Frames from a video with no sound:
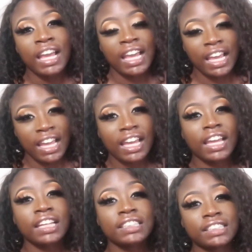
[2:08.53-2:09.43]

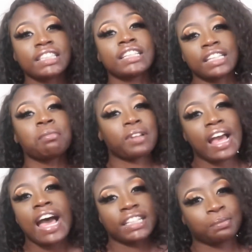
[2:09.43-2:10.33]
He took them on a
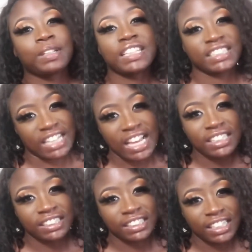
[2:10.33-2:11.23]
high-speed chase
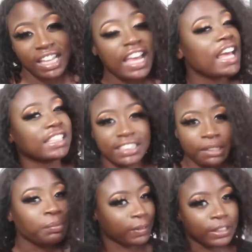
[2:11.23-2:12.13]
instead
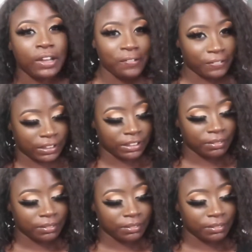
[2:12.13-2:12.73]
of pulling over.